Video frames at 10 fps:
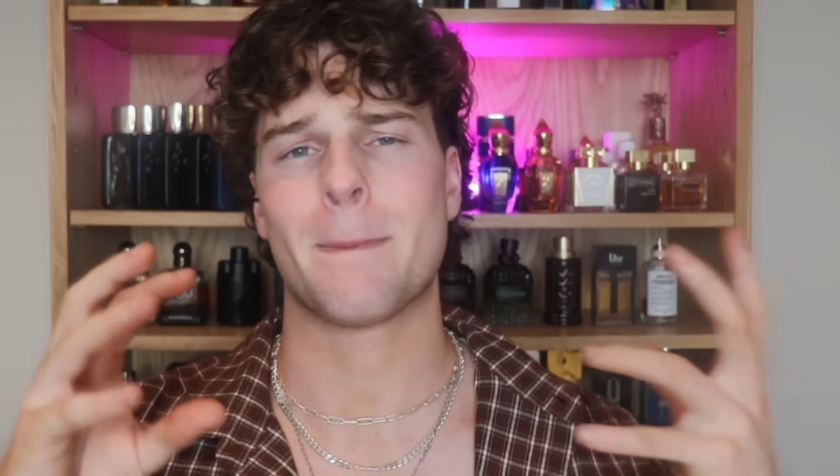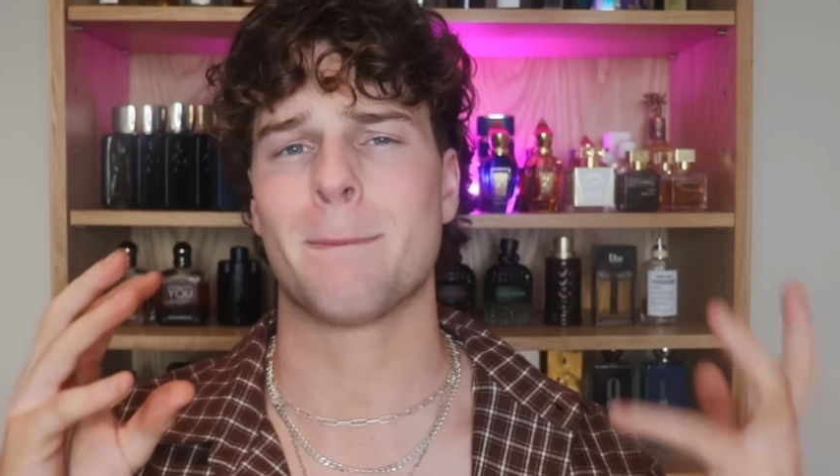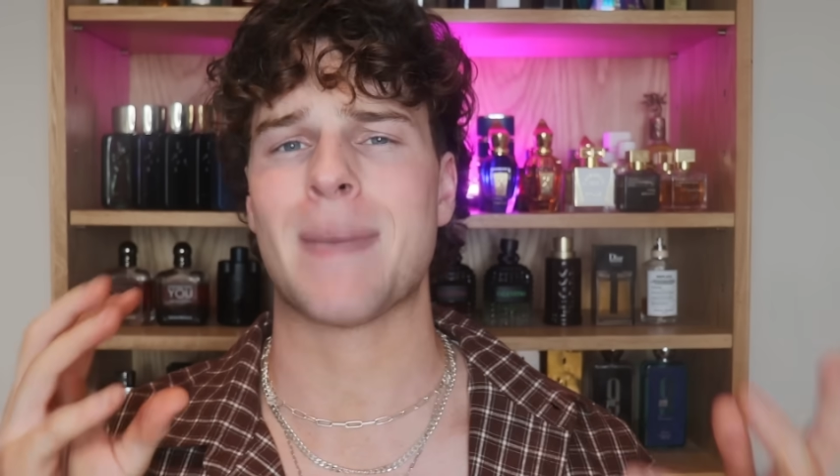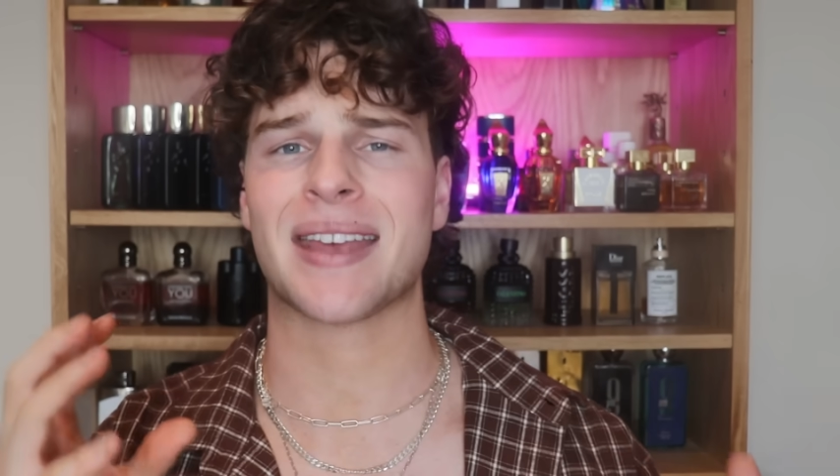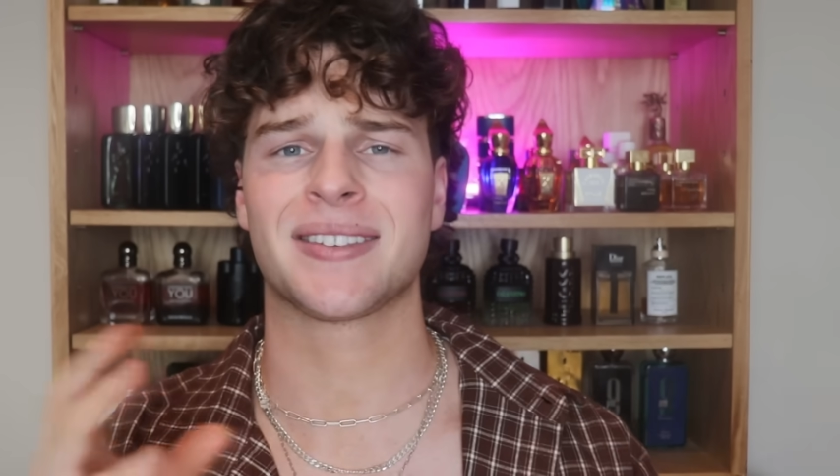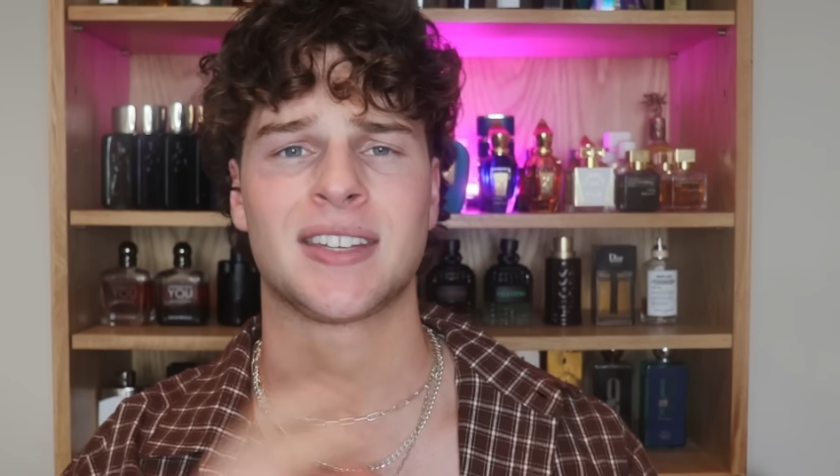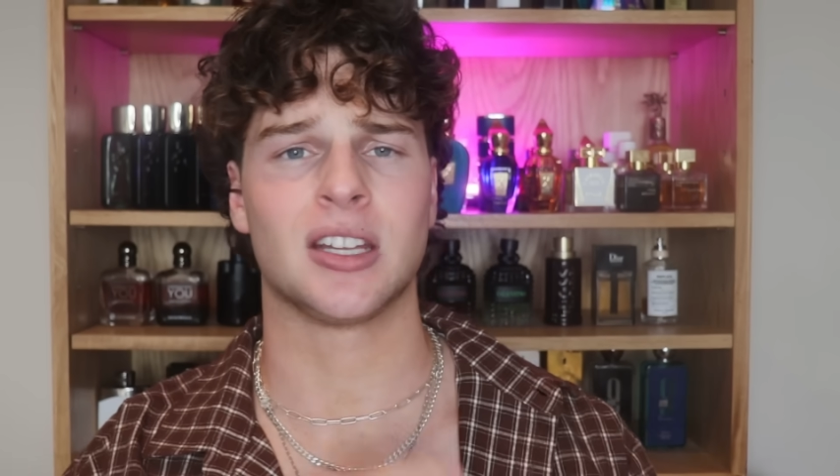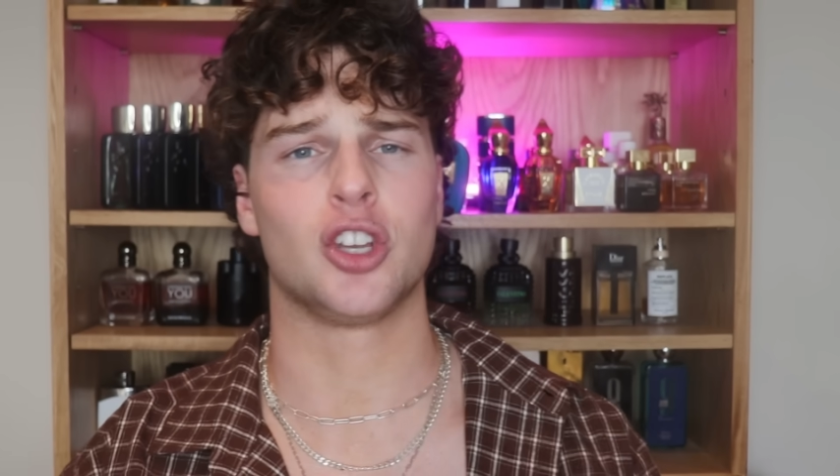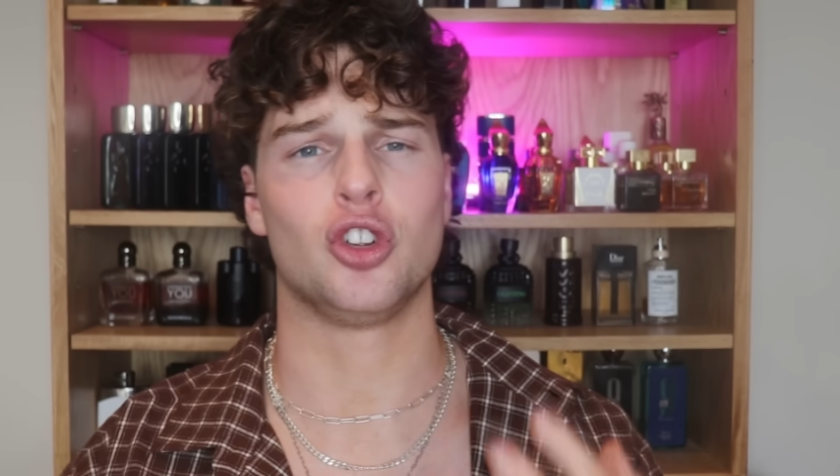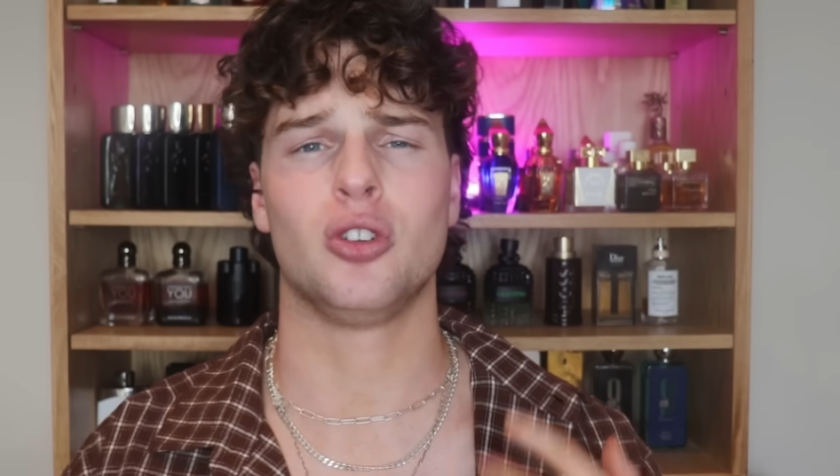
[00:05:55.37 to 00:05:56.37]

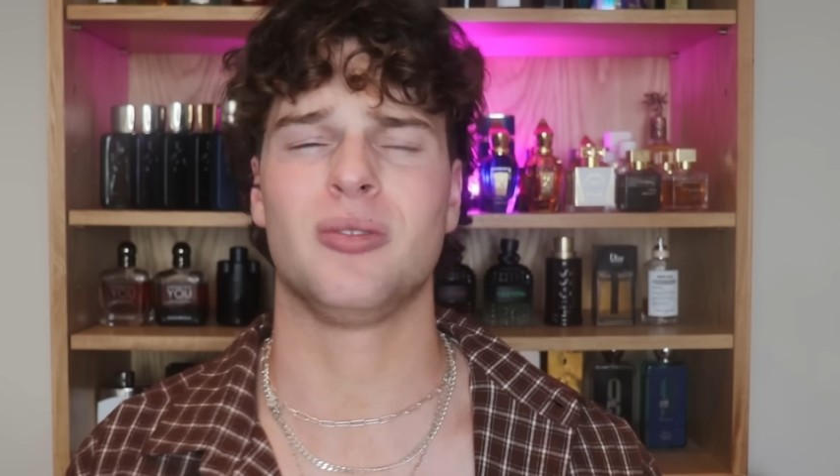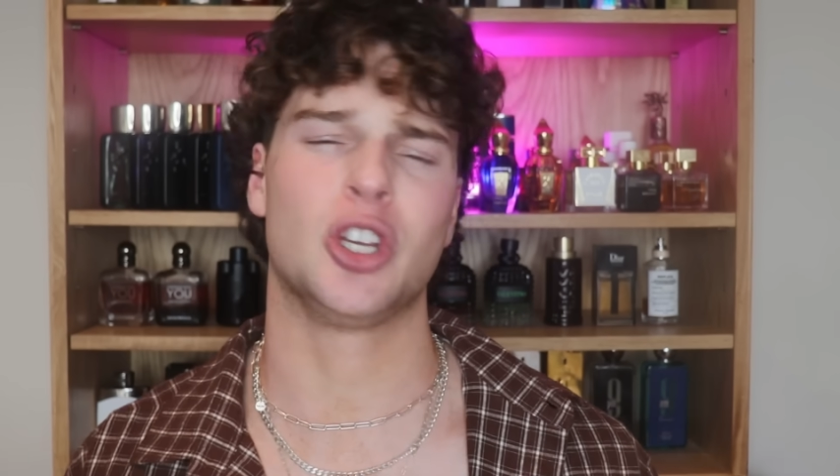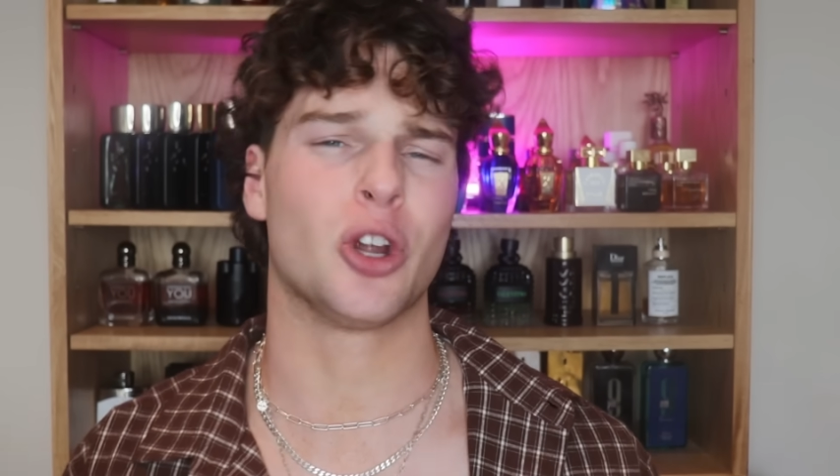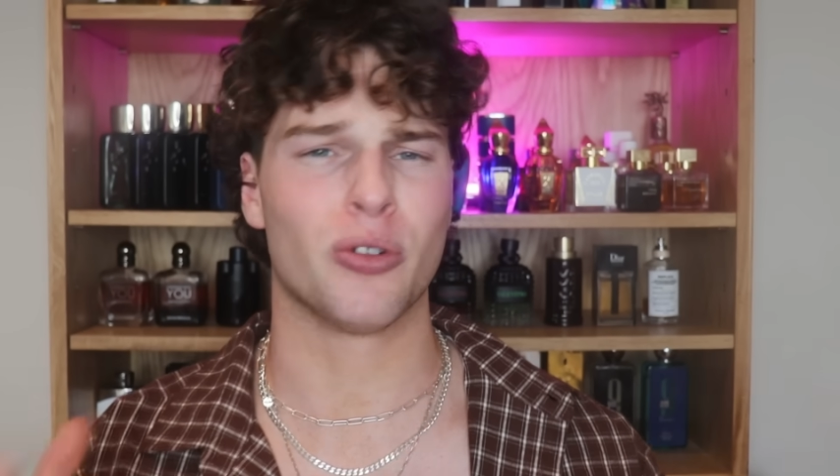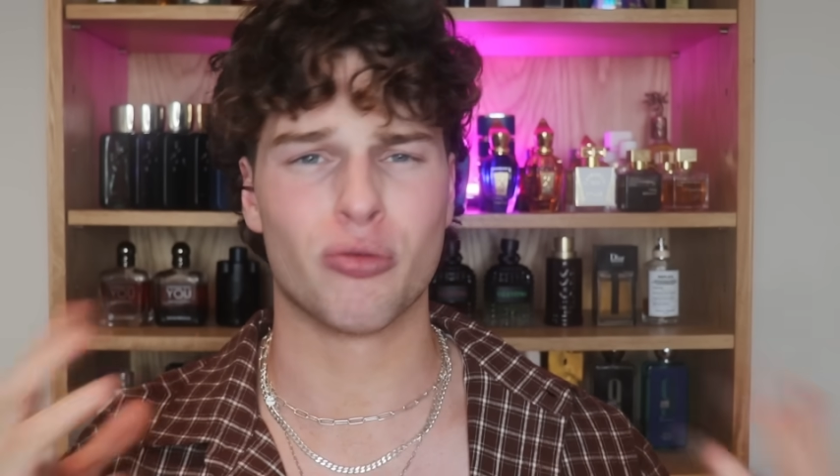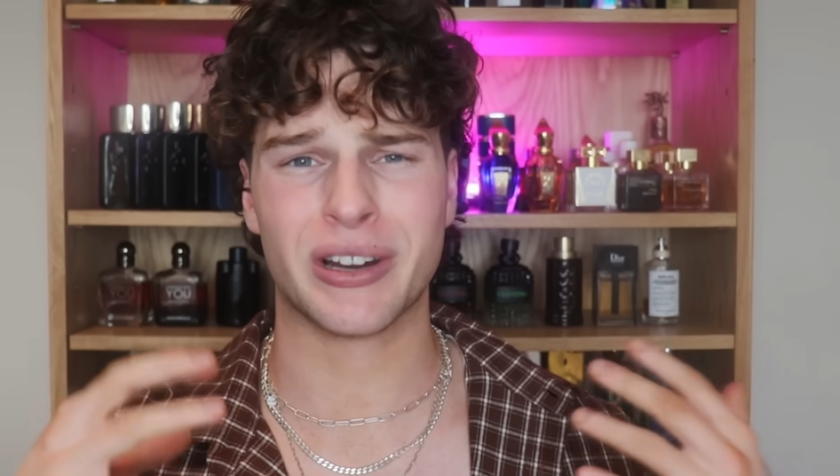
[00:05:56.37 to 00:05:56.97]
masculine, you know,